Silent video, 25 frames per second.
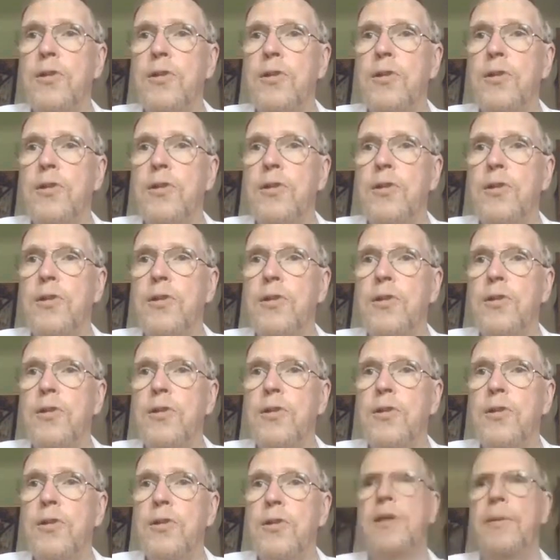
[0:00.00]
in getting the
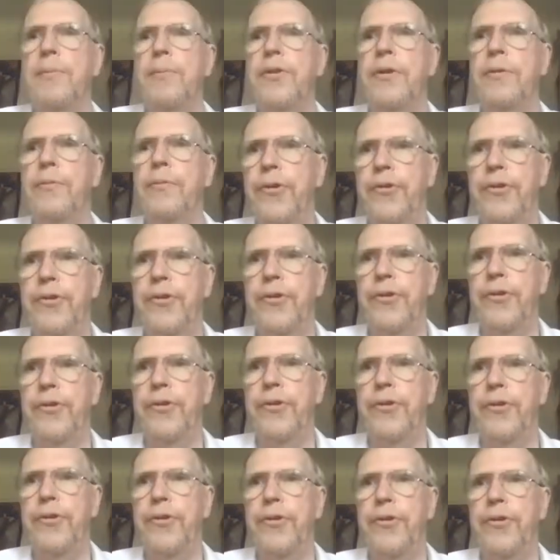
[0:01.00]
money to do something with
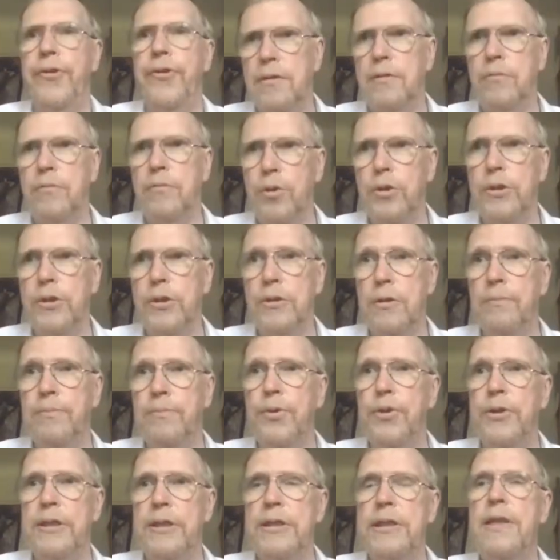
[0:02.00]
it and would
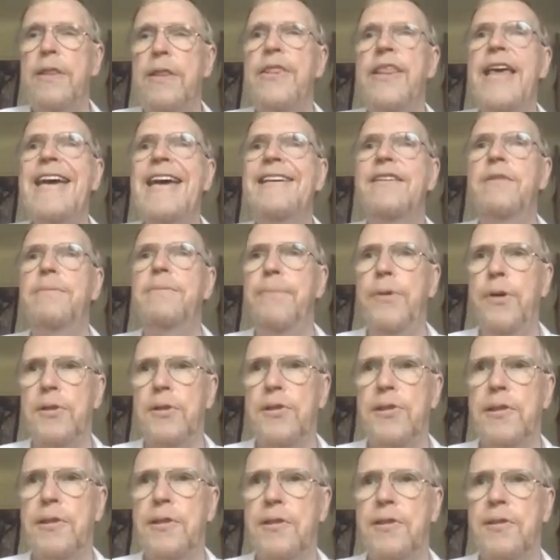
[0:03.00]
put it in their
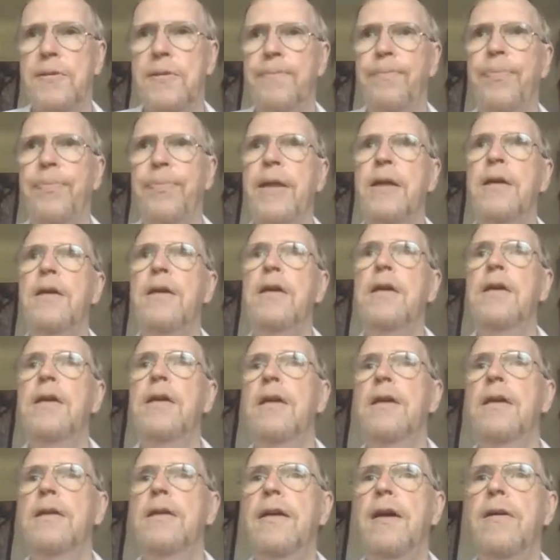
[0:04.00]
deposits.
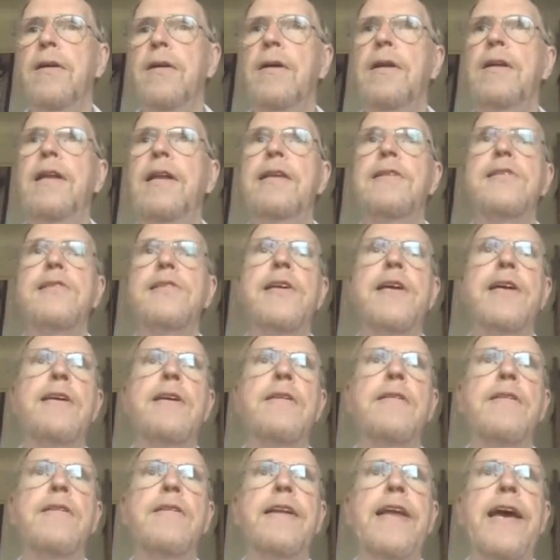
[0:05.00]
Now, let's take
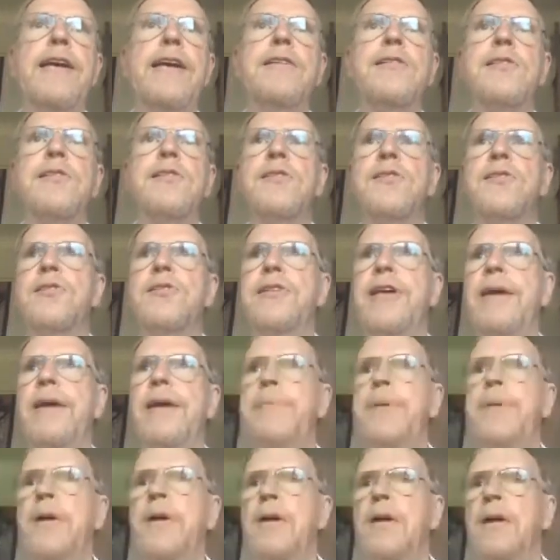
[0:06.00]
the next
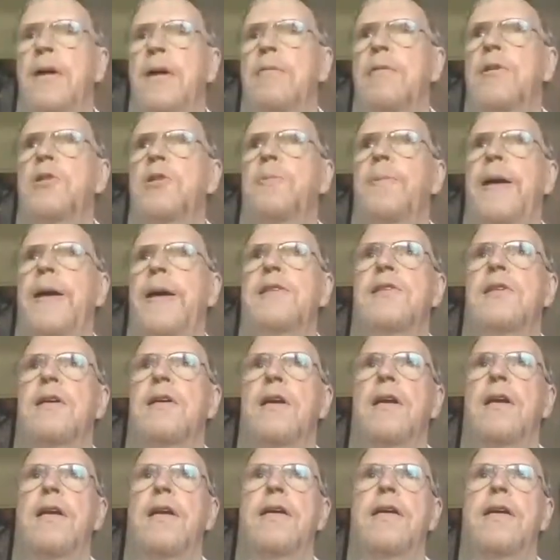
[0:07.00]
step, which
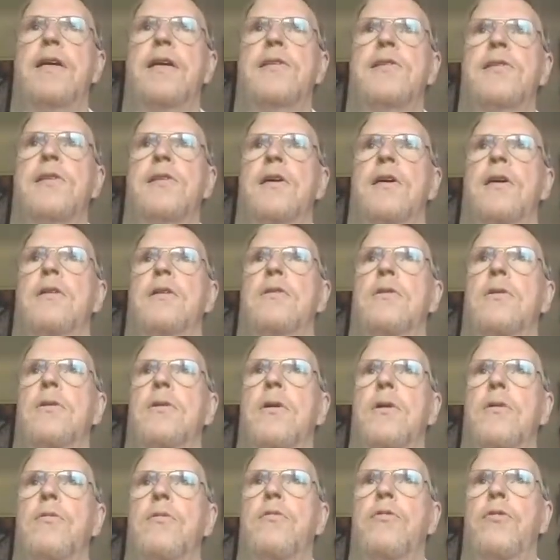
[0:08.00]
basically is to
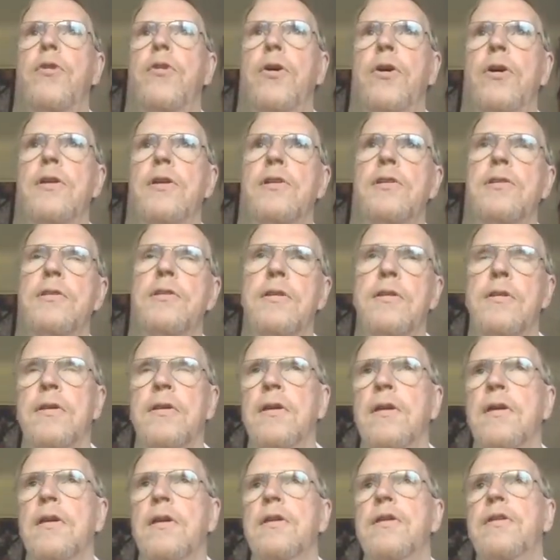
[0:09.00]
convert
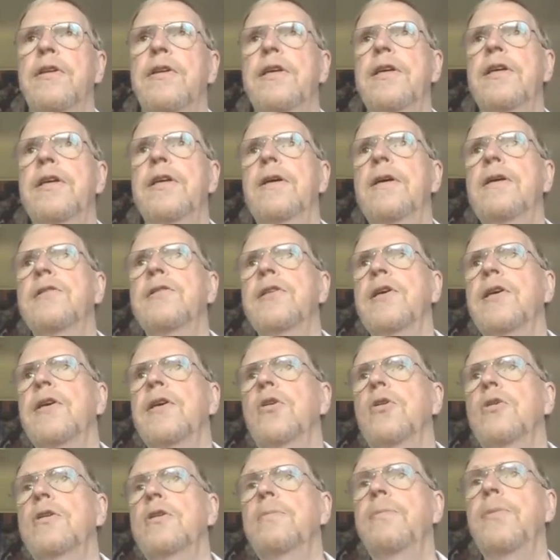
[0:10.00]
the
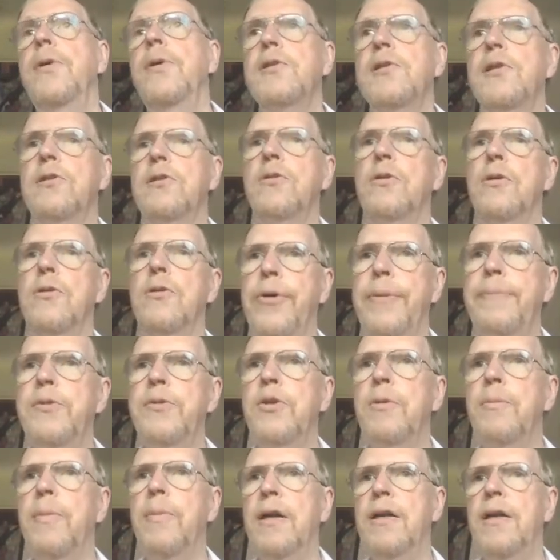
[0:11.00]
secure deposit to
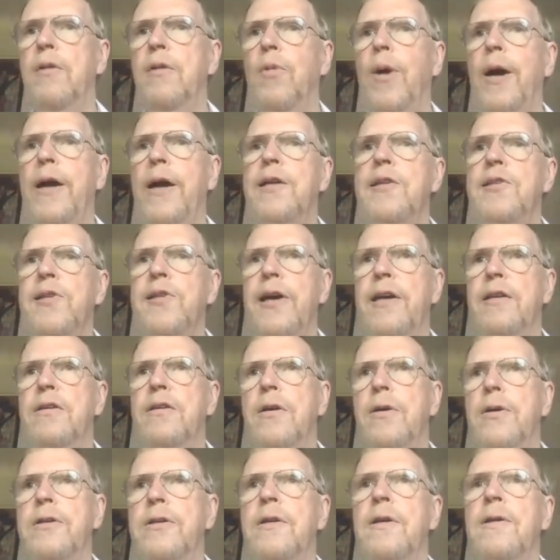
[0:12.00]
crypto money. Why is that
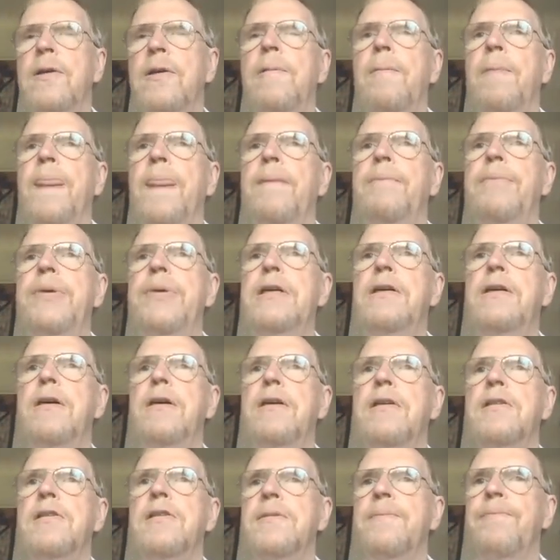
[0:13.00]
good?
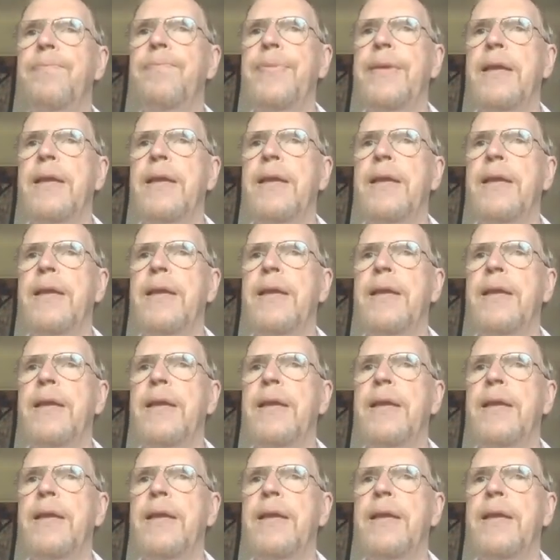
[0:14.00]
Because